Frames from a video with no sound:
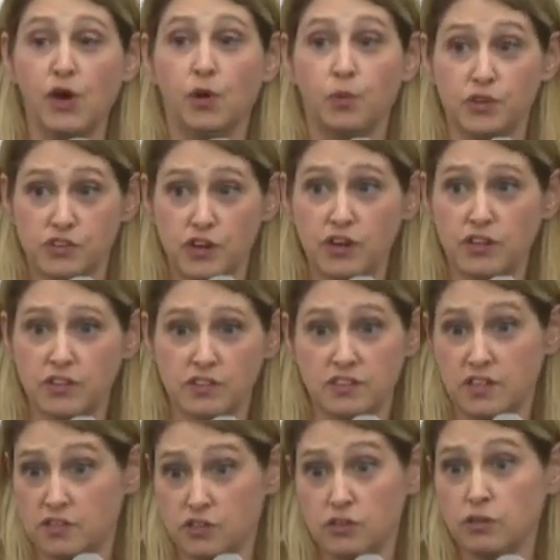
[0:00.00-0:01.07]
We started this
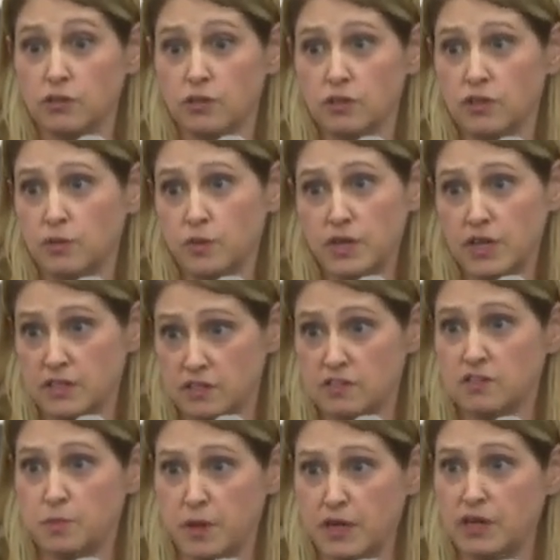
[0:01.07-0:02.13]
test earlier than we
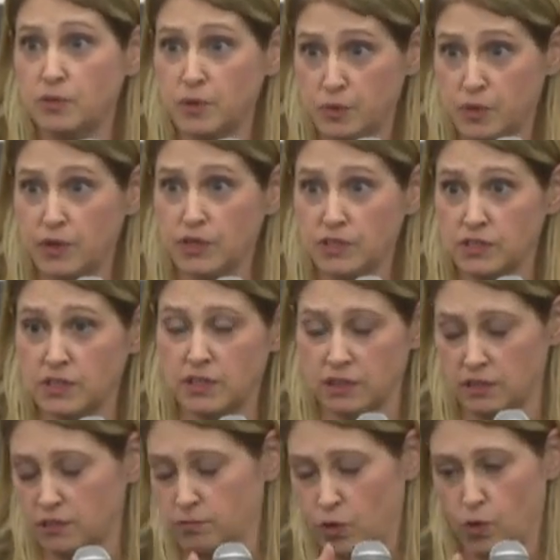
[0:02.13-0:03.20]
anticipated we would in
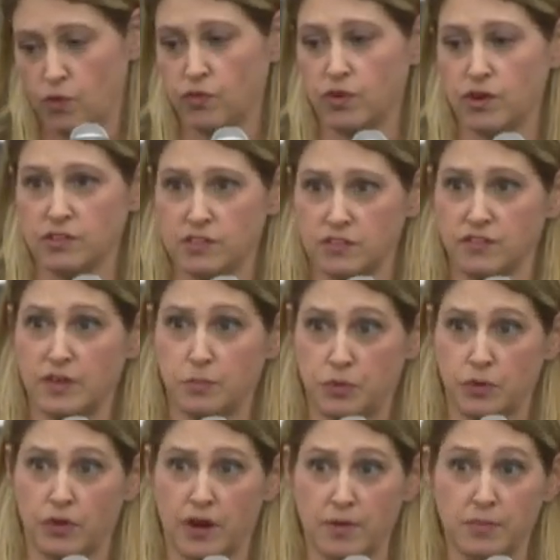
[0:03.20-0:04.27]
the overall test flight
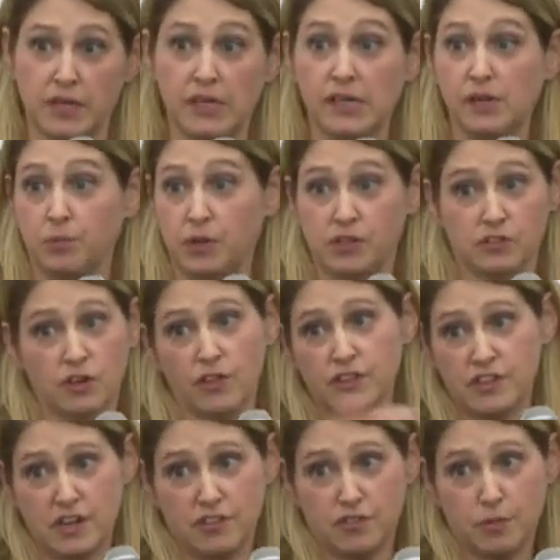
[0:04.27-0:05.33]
program because all the
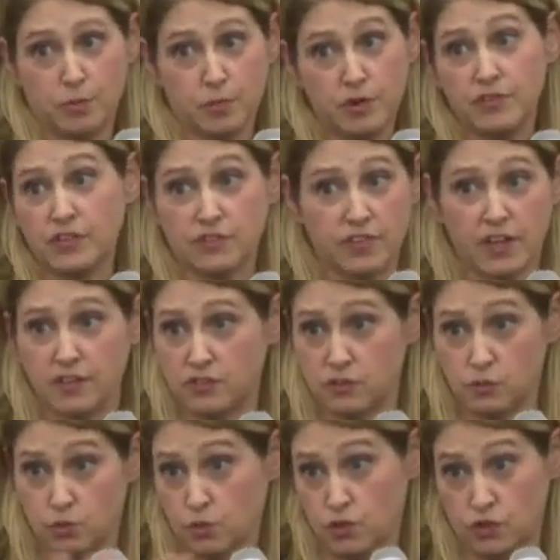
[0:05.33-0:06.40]
data from the previous
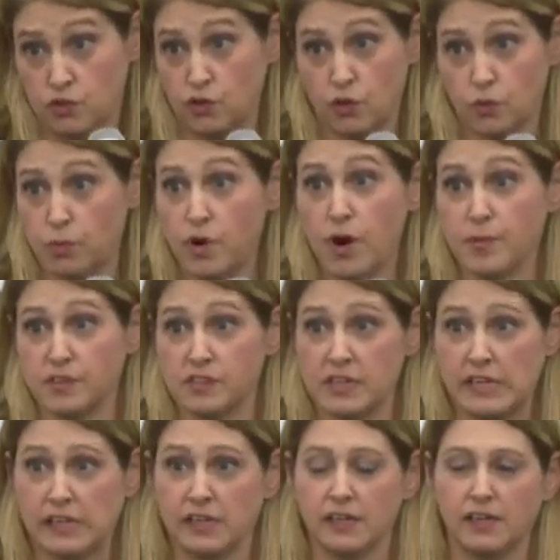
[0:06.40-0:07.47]
flights was so
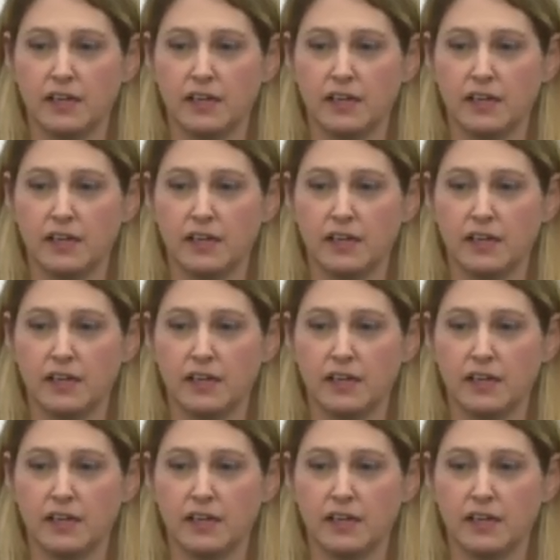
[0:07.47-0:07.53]
promising.